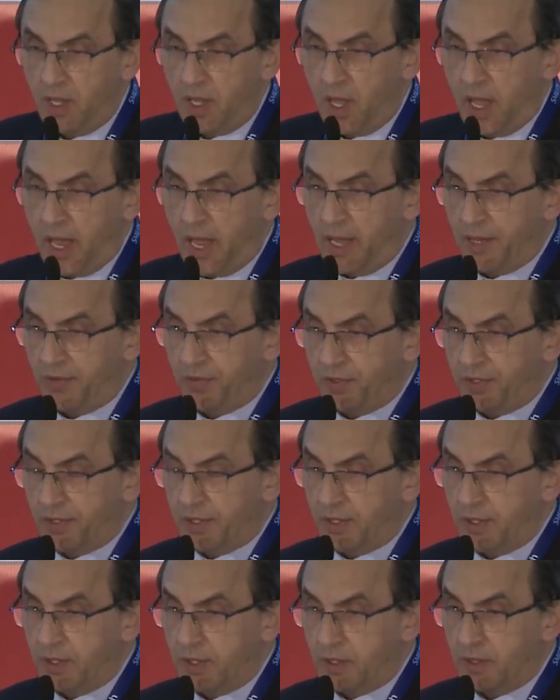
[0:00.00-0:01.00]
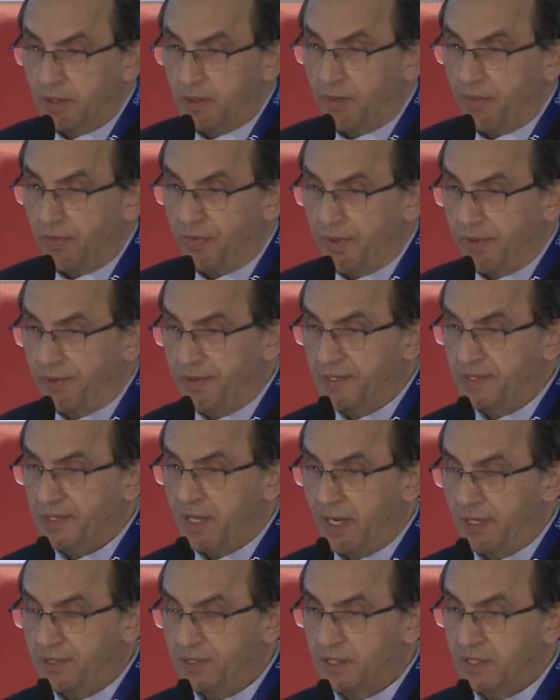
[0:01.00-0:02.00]
And the
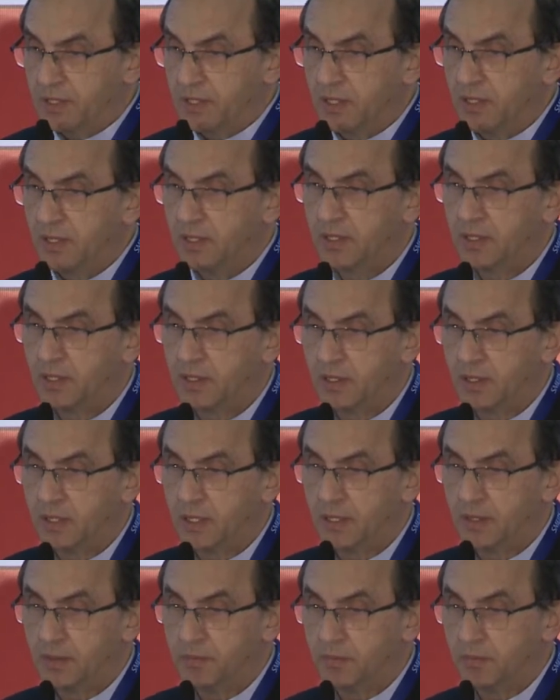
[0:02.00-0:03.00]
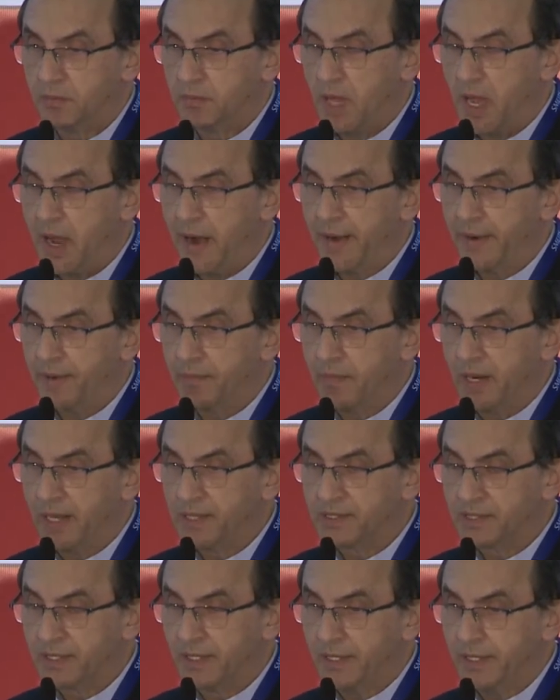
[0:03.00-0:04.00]
results are,
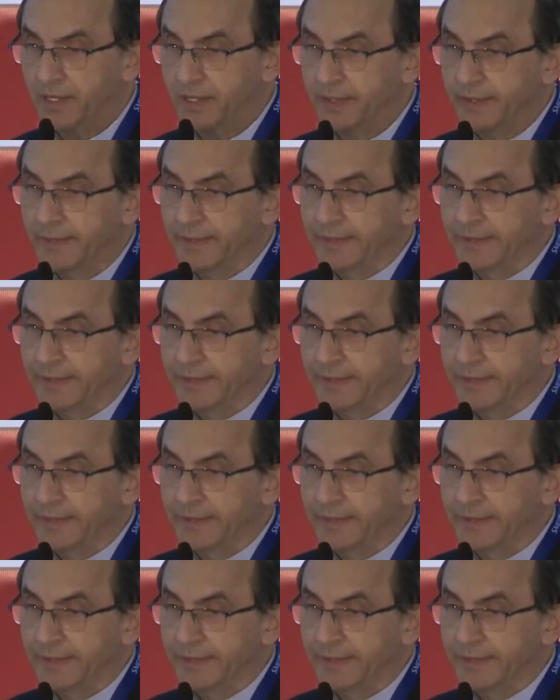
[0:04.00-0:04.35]
let's say,